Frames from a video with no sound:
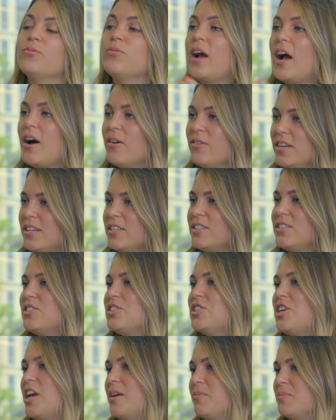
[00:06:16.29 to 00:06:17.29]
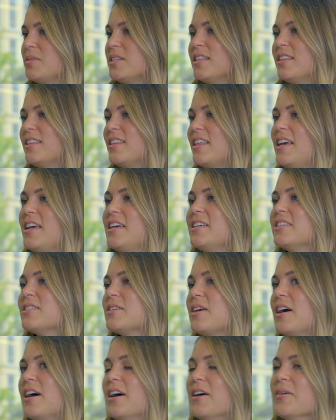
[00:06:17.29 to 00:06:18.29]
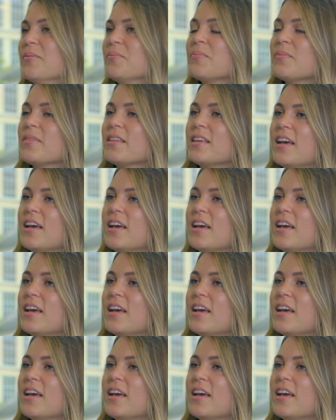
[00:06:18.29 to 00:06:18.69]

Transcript: rounded shapes and things um,